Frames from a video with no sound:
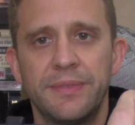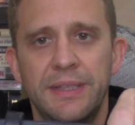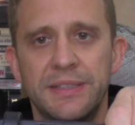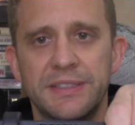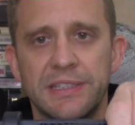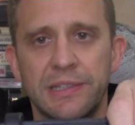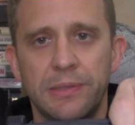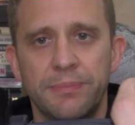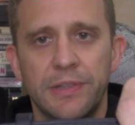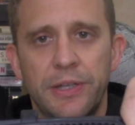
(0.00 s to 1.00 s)
There's its
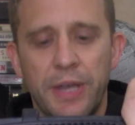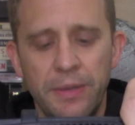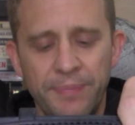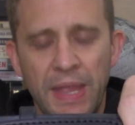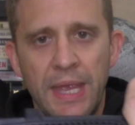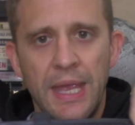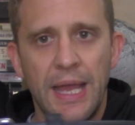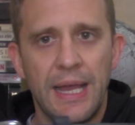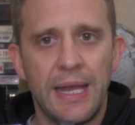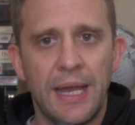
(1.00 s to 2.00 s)
little logo.
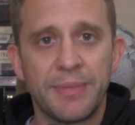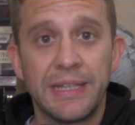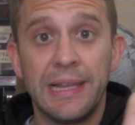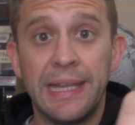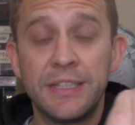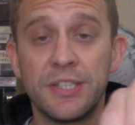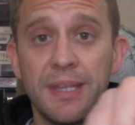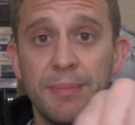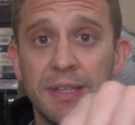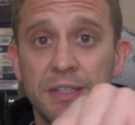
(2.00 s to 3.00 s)
I'm going to link to
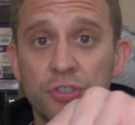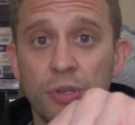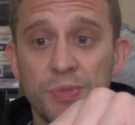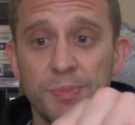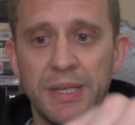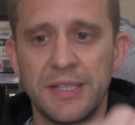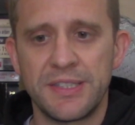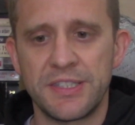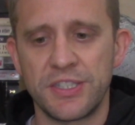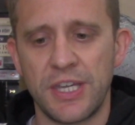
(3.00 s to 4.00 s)
them in the description because
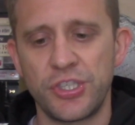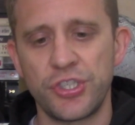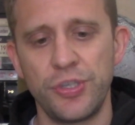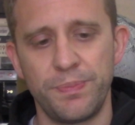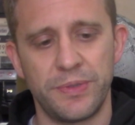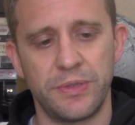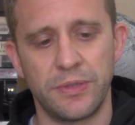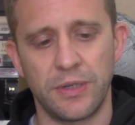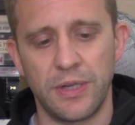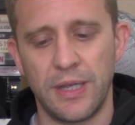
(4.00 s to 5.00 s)
this is a
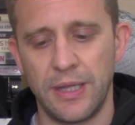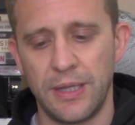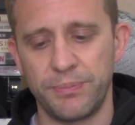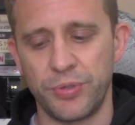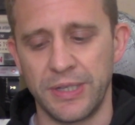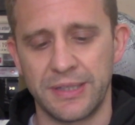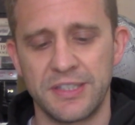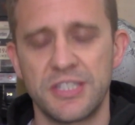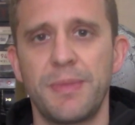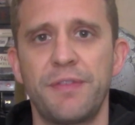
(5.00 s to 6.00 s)
super product.
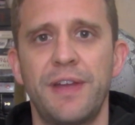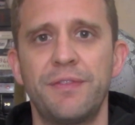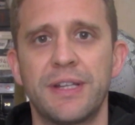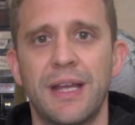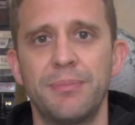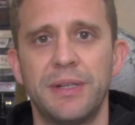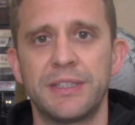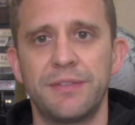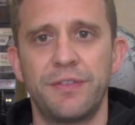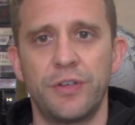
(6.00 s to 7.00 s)
This is my favorite gun
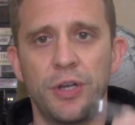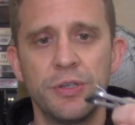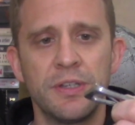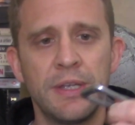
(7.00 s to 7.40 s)
belt I've ever owned.